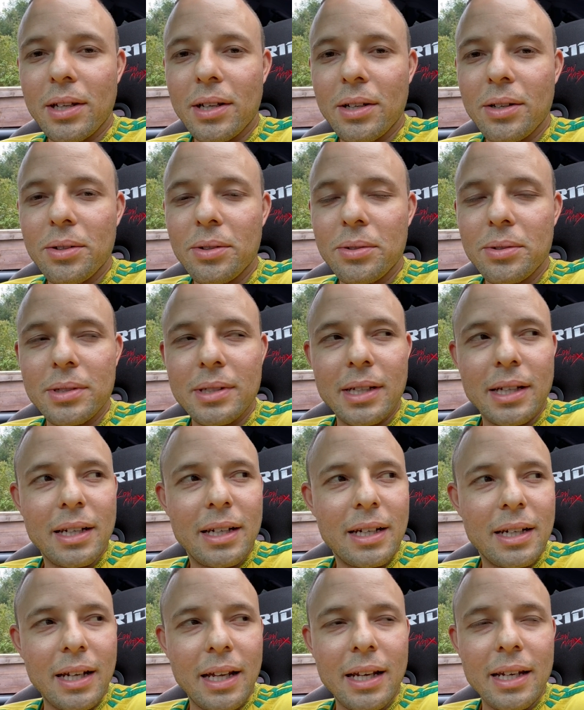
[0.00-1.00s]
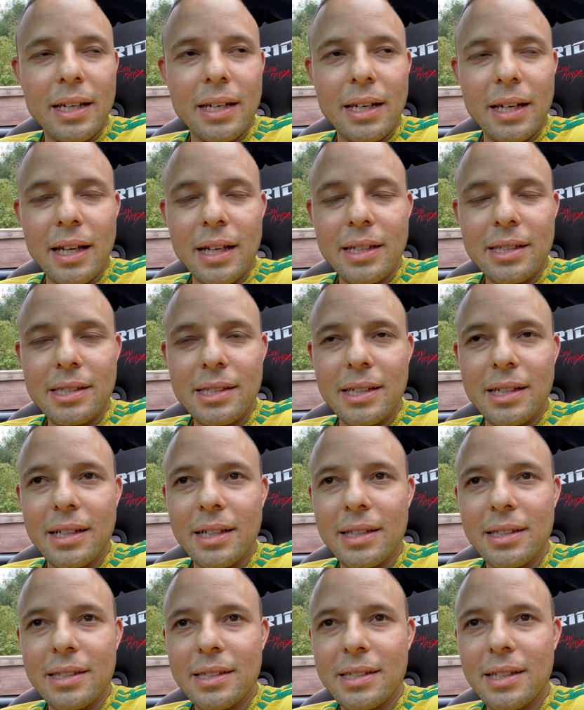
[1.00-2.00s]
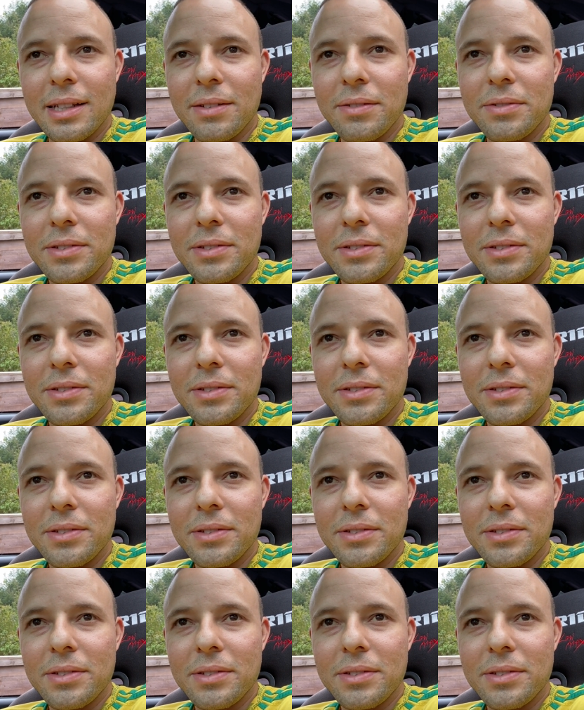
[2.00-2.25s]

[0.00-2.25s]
road and running nicely and stuff.